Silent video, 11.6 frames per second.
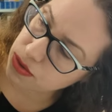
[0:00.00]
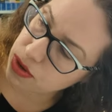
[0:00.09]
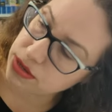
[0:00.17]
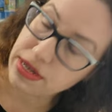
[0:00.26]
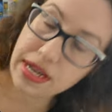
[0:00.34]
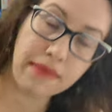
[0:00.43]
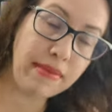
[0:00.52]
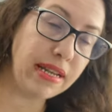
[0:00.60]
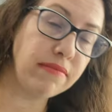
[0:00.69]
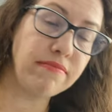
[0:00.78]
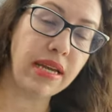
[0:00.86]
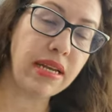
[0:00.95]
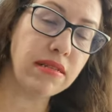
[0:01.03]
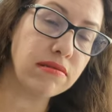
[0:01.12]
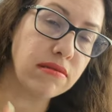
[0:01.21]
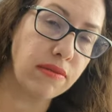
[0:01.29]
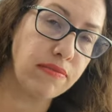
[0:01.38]
was, I mean, Mickey
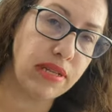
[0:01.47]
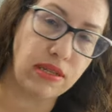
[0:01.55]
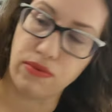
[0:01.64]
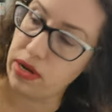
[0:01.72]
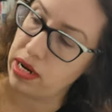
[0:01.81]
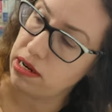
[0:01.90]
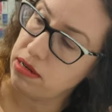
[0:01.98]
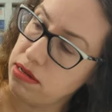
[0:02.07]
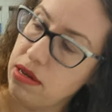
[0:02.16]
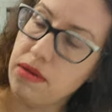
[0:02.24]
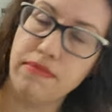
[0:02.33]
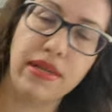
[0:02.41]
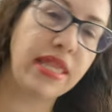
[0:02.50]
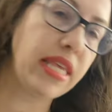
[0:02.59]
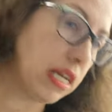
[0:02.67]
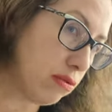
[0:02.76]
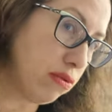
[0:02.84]
looks a bit weird, but
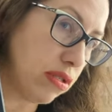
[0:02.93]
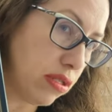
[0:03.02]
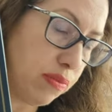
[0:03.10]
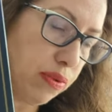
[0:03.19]
that was a